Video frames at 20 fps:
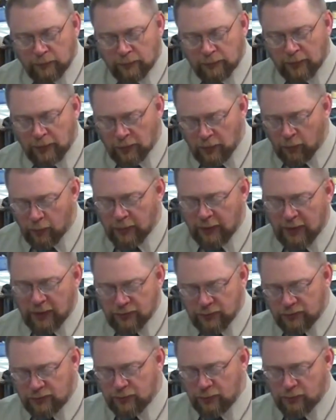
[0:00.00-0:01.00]
They're going
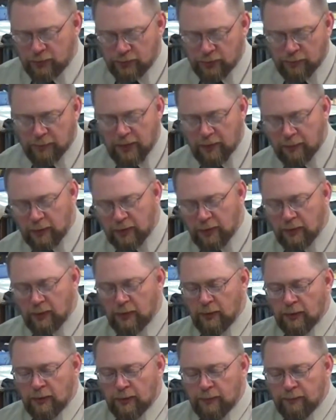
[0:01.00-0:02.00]
against Jerusalem. They want to.
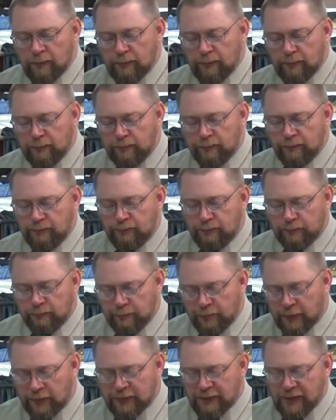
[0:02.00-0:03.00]

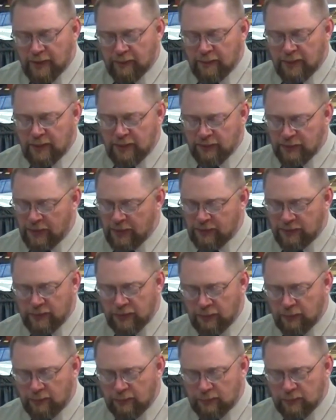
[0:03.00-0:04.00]
Verse 7, he says,
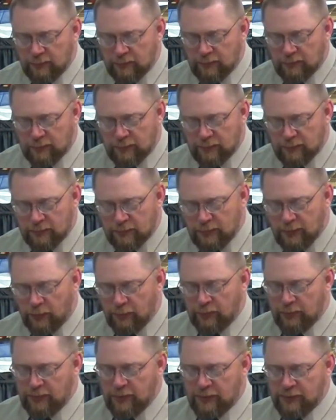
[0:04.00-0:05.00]
Don't,
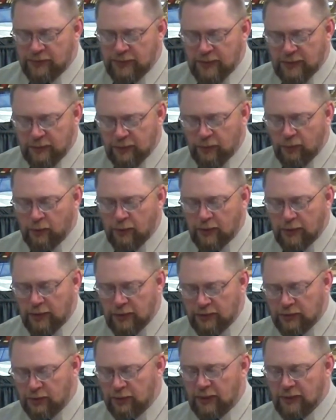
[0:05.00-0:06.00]
don't, thus saith the Lord,
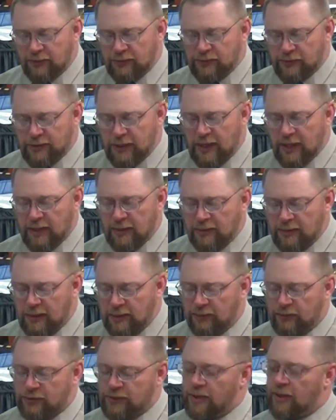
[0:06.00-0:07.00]
it shall not stand,
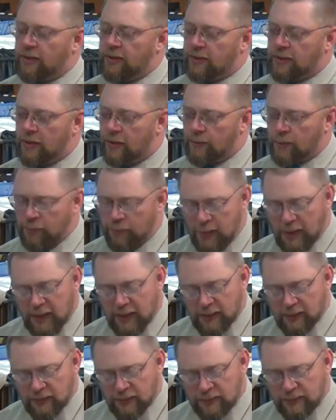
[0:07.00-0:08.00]
neither shall it come to
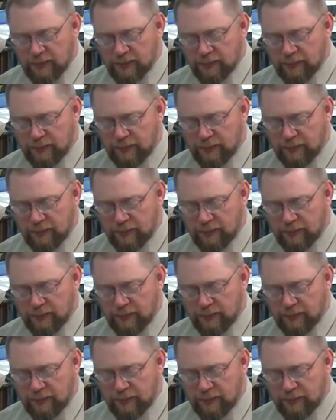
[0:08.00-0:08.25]
pass.